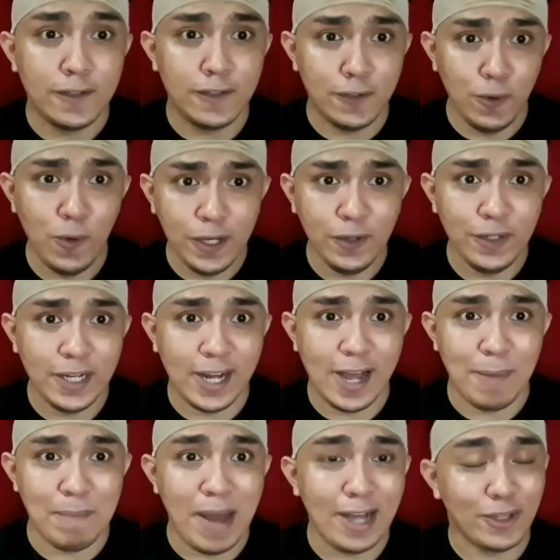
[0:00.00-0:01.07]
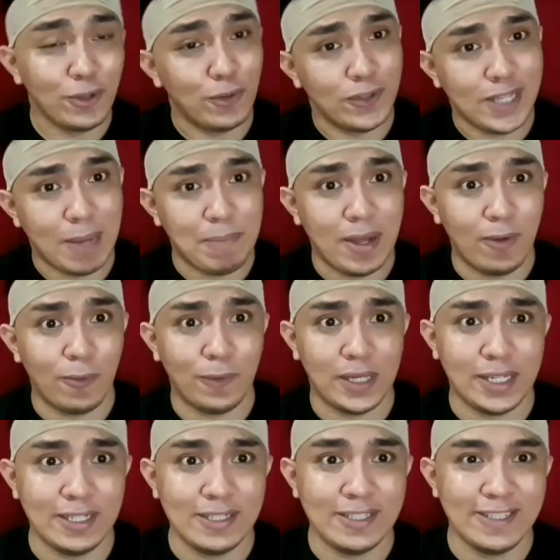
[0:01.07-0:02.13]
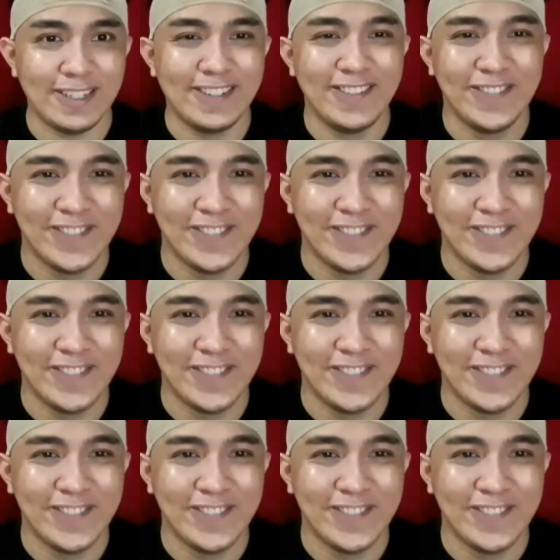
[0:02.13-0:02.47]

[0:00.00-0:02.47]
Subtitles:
So, yun na nga, back to usapang WIGS.